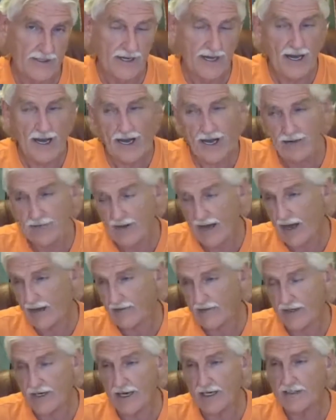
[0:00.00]
I
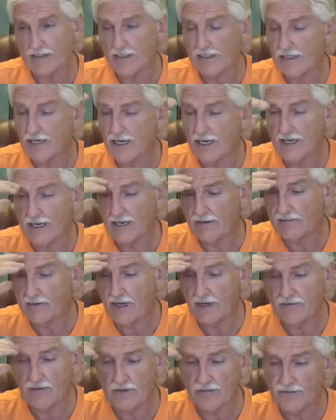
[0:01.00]
have a nice client, I've
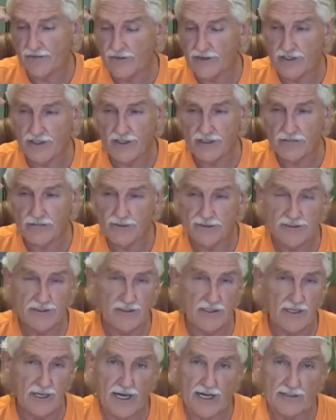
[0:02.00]
loved her for years, but
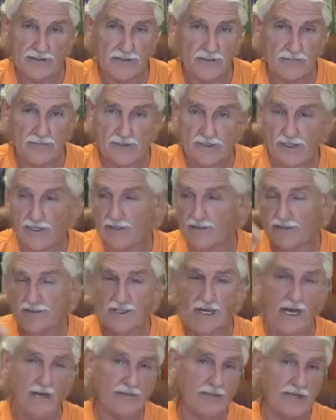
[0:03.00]
she lies to me all the
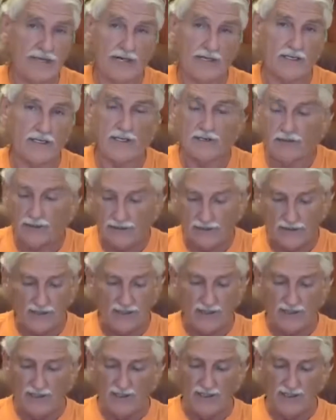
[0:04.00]
time, and I know it.
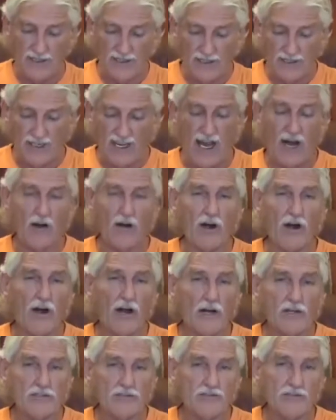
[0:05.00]
Now her
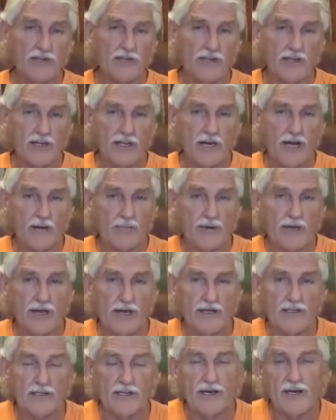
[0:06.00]
lungs filling up,
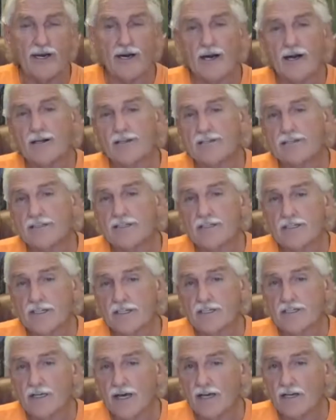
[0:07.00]
and she
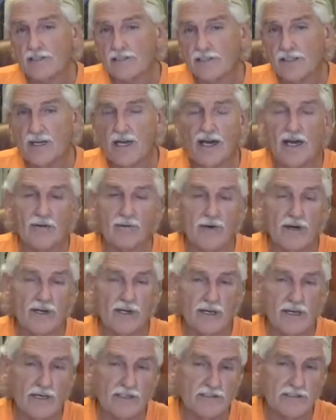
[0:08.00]
didn't tell us she had
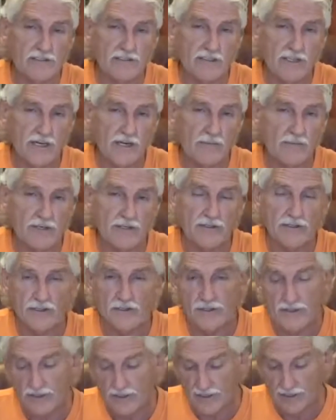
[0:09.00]
radiation therapy to
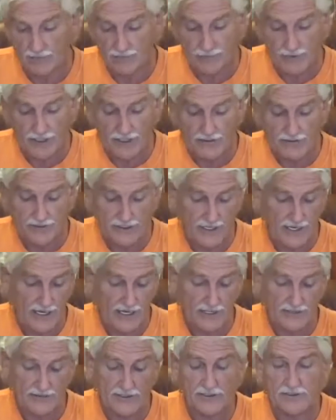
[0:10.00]
the breast, and
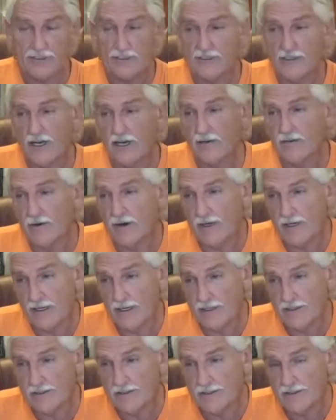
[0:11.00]
I asked her, I said, you had
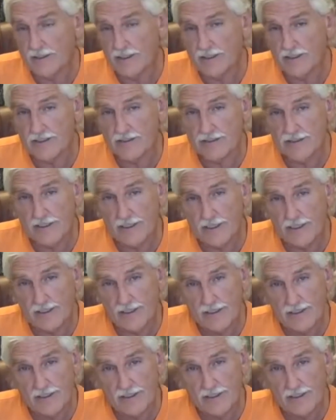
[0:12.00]
radiation, didn't you?